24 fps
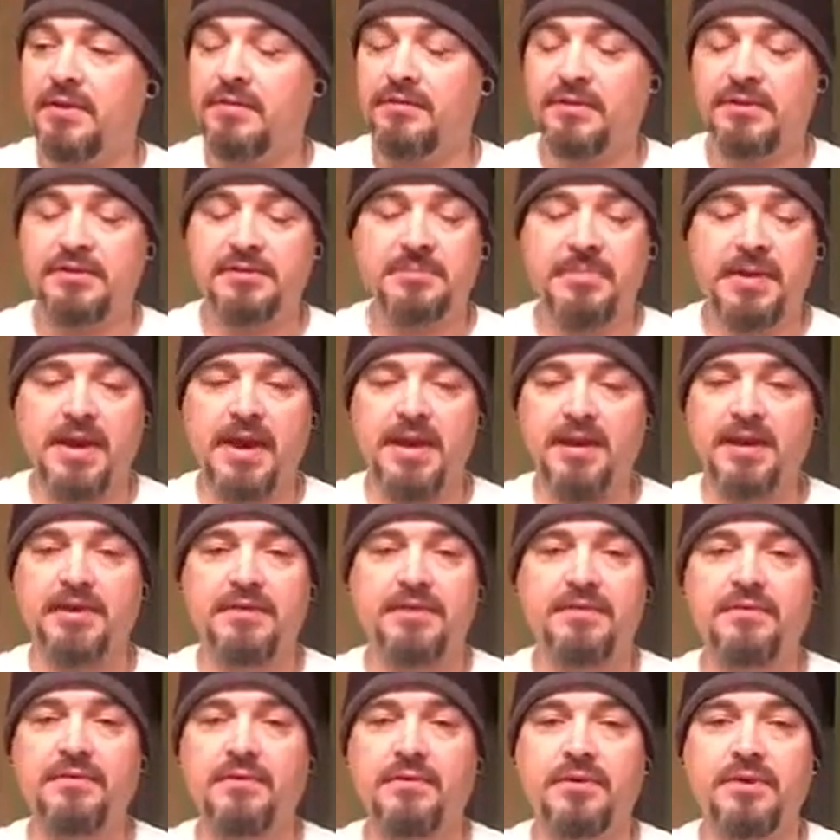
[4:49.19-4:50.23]
if it's bad
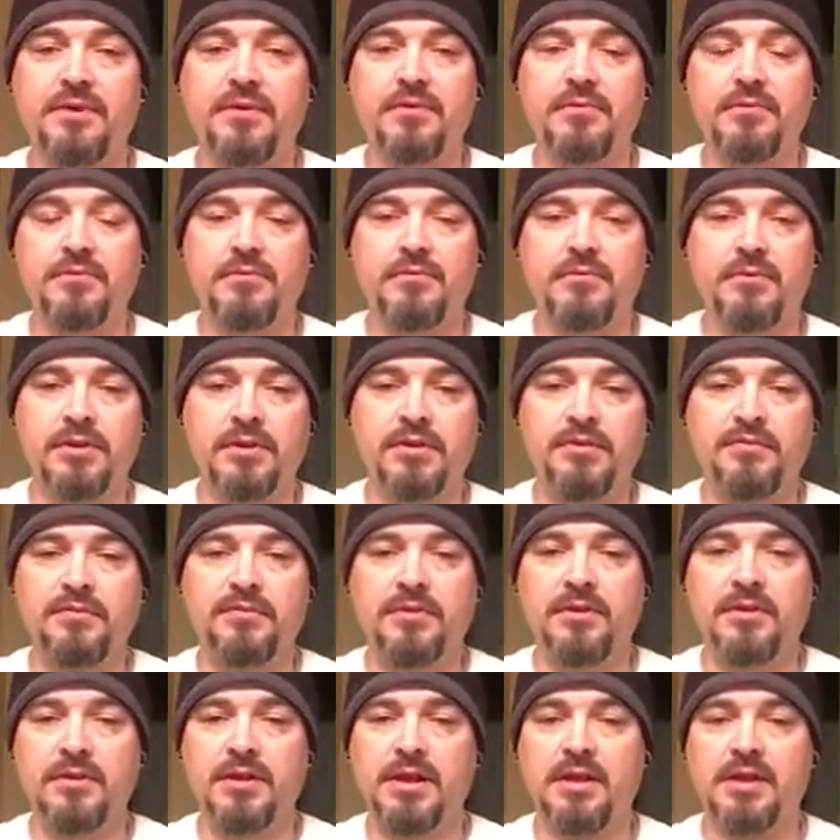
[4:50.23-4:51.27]
enough where you where you
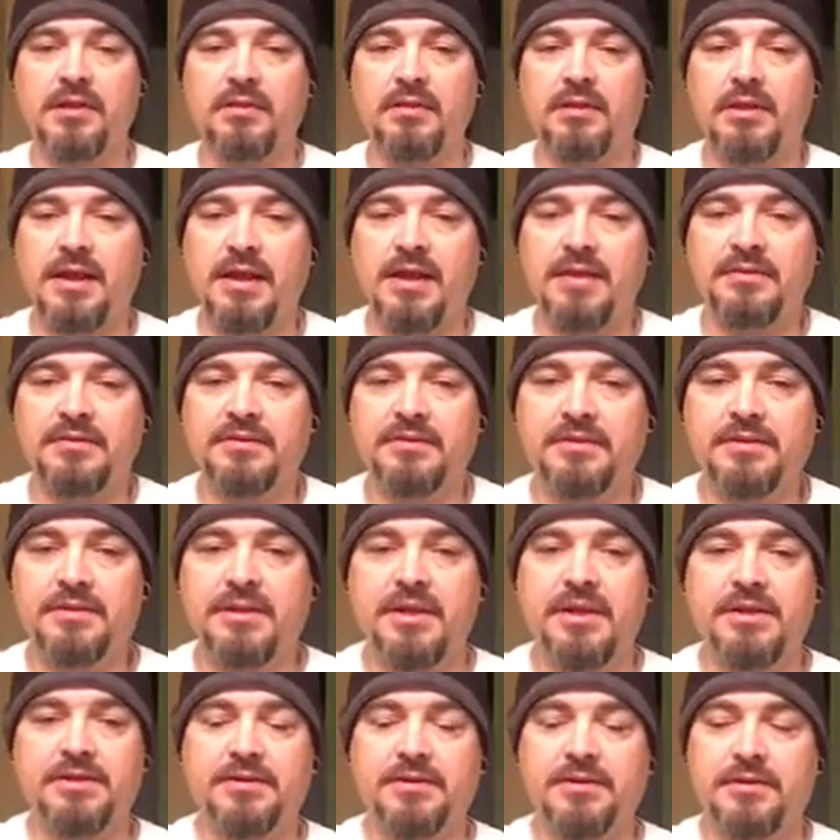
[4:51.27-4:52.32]
feel like your life's in
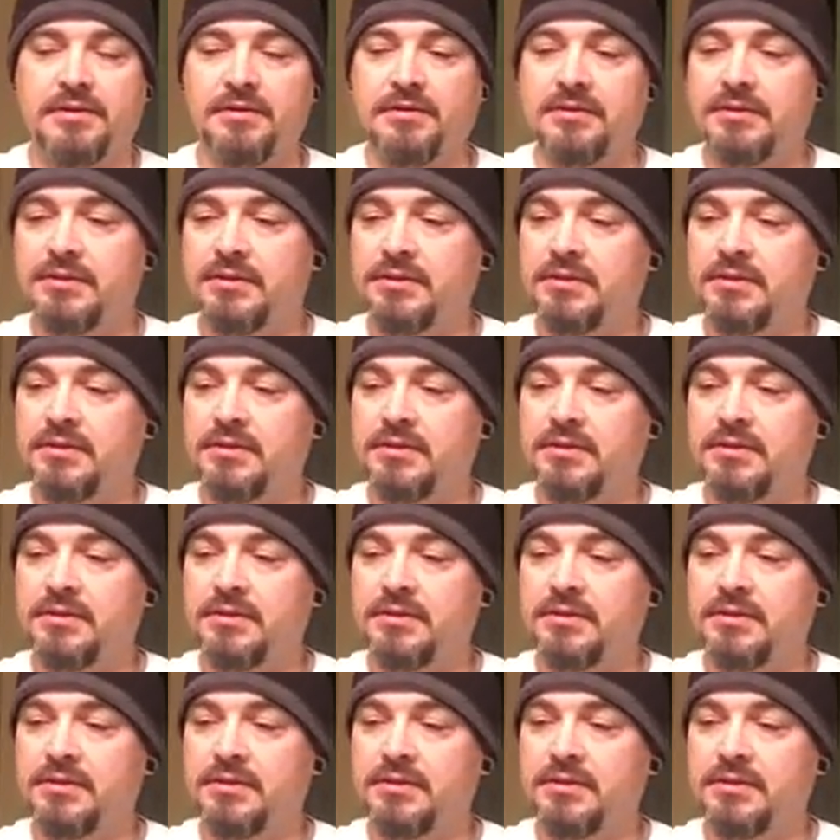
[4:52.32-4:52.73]
danger,